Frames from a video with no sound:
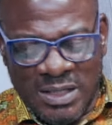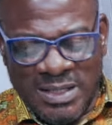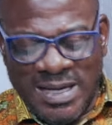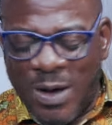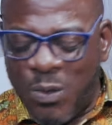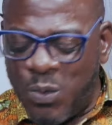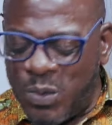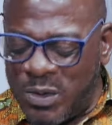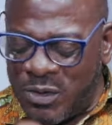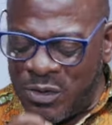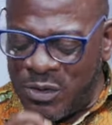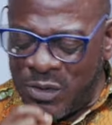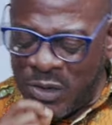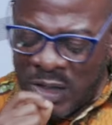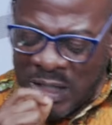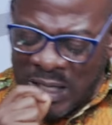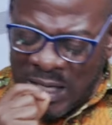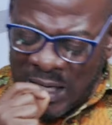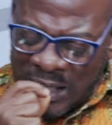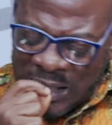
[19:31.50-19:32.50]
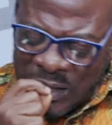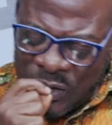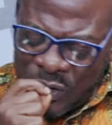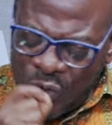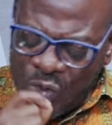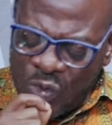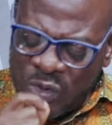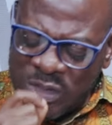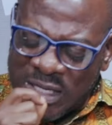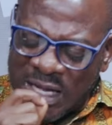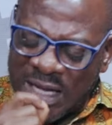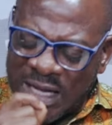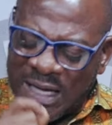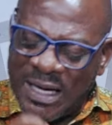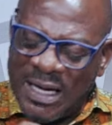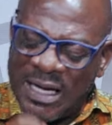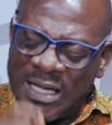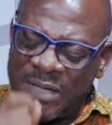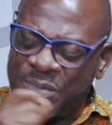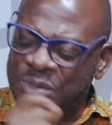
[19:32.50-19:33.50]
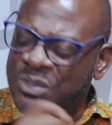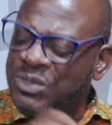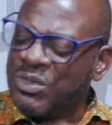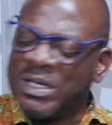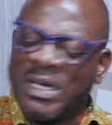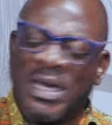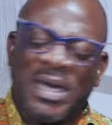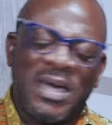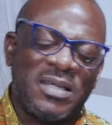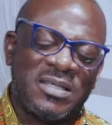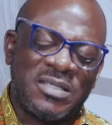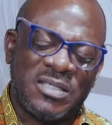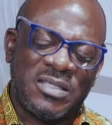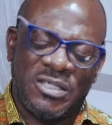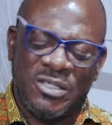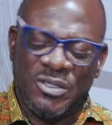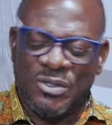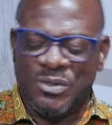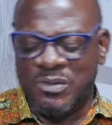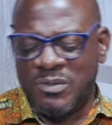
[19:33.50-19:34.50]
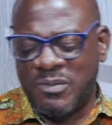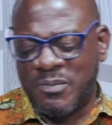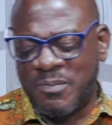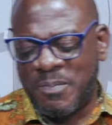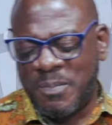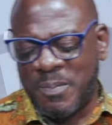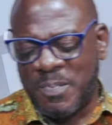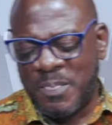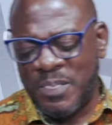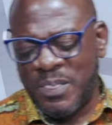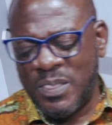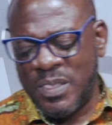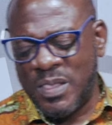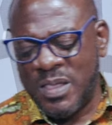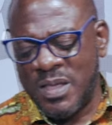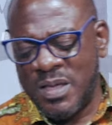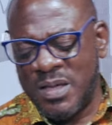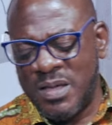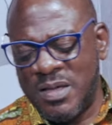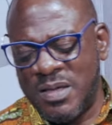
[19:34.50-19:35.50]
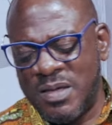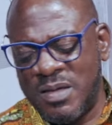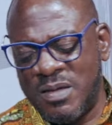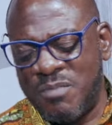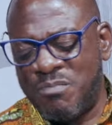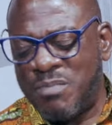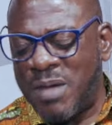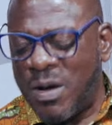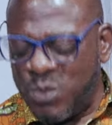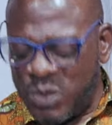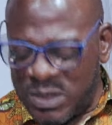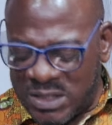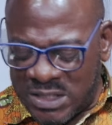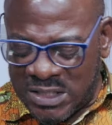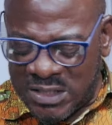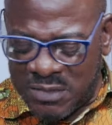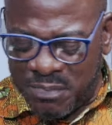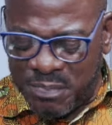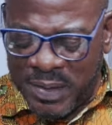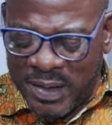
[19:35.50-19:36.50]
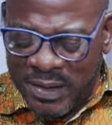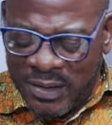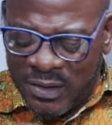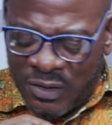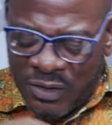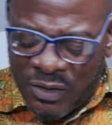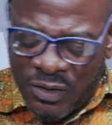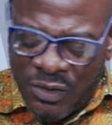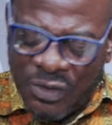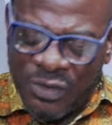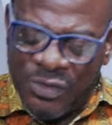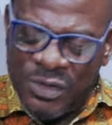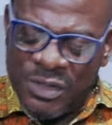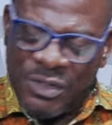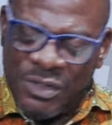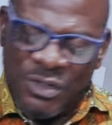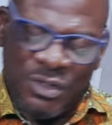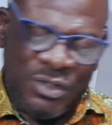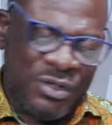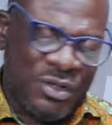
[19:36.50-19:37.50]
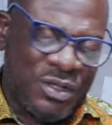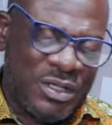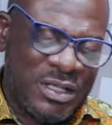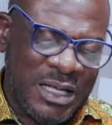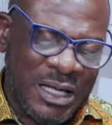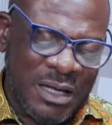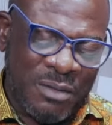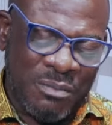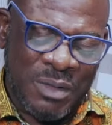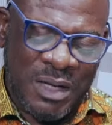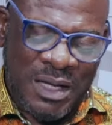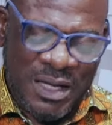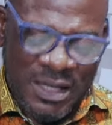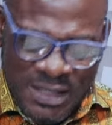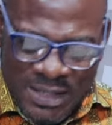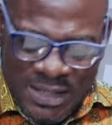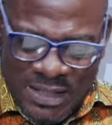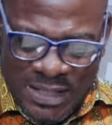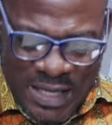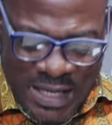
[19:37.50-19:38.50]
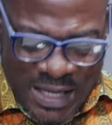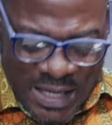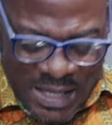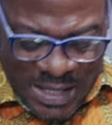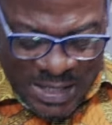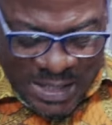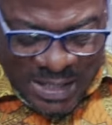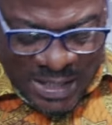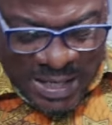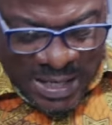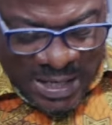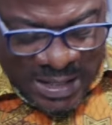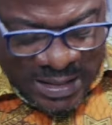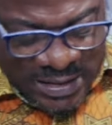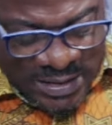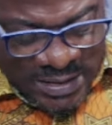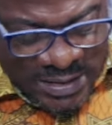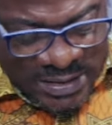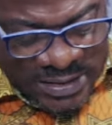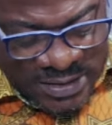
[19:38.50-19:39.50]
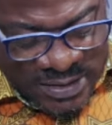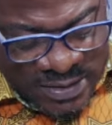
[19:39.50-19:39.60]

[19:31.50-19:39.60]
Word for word: that we not use our lips to curse you, but we speak glory to your name day and night.